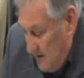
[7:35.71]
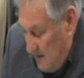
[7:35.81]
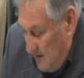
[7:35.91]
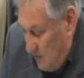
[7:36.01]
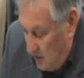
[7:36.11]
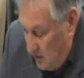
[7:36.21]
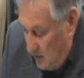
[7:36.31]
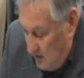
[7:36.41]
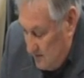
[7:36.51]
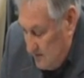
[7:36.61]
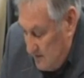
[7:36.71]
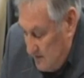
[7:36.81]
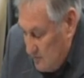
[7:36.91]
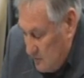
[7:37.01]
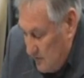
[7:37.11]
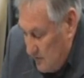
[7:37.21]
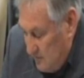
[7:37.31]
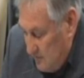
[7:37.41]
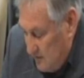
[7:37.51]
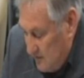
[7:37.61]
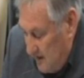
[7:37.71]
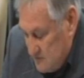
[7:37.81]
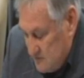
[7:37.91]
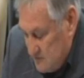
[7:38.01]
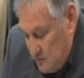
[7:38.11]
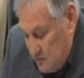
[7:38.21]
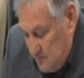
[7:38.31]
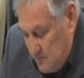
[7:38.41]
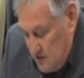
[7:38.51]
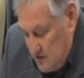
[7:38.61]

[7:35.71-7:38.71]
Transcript: or $124 per square foot,